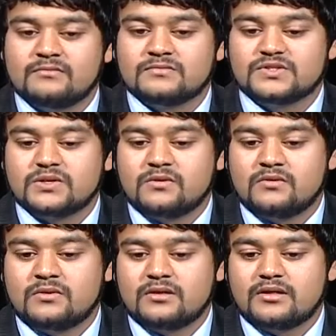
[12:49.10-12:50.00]

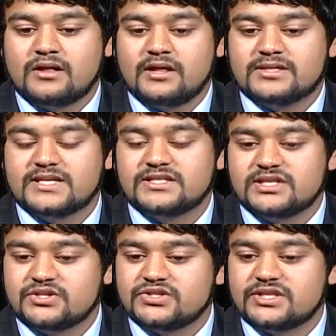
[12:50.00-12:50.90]
So it's
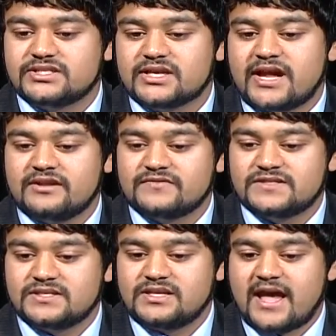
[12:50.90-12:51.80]
interesting to kind of
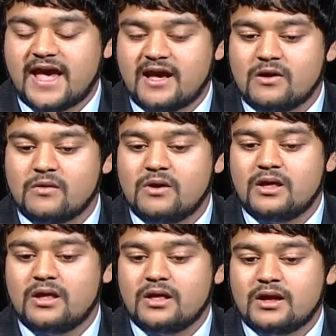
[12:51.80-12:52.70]
see how
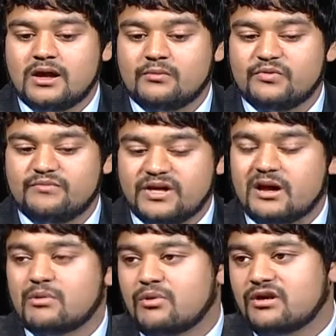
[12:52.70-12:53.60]
we've
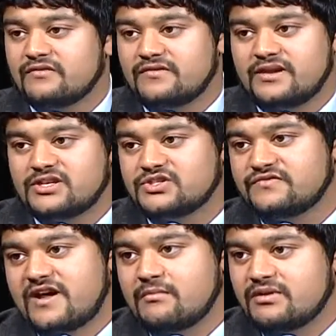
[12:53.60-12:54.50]
become a part of the nation's
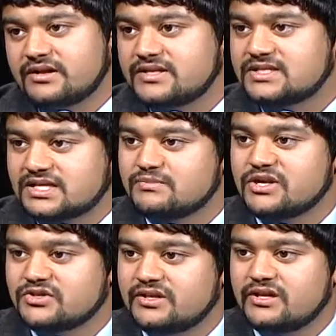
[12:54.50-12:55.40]
fabric,
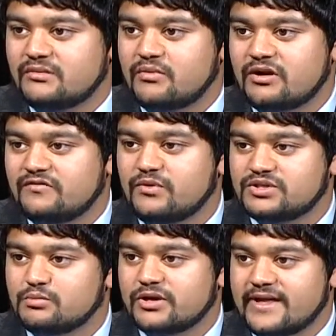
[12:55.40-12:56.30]
especially a part of
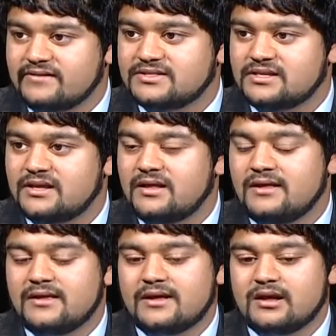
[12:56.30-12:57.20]
Baltimore County,
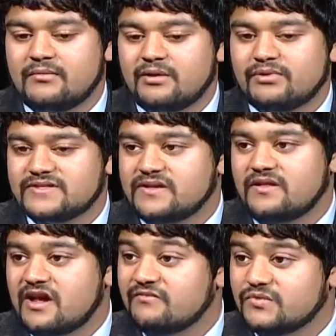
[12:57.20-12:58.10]
in a place that a
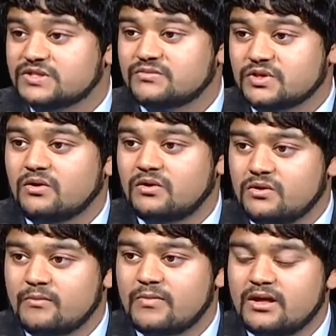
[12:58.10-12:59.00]
lot of Muslims call
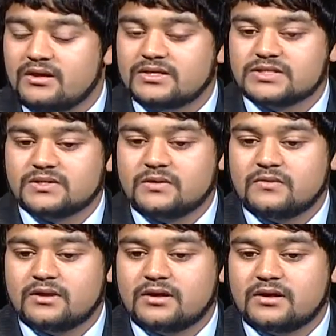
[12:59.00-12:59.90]
home.
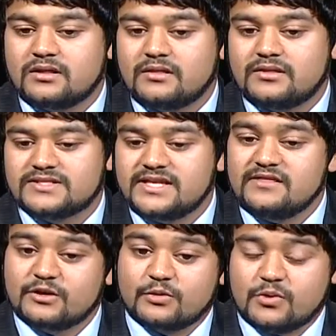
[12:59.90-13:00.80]
So seeing
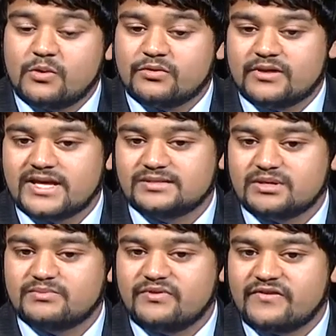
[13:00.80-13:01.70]
the growth
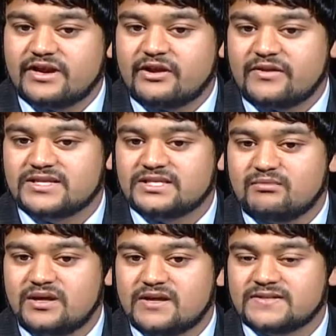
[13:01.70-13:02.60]
has been very crazy,
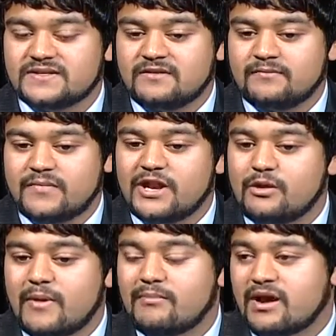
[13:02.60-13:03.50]
because I know
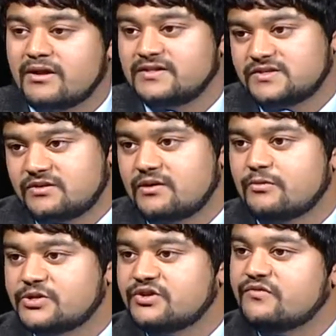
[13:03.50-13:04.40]
my parents are
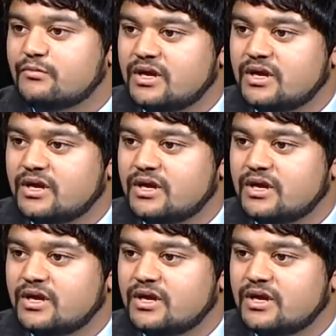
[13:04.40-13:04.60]
originally from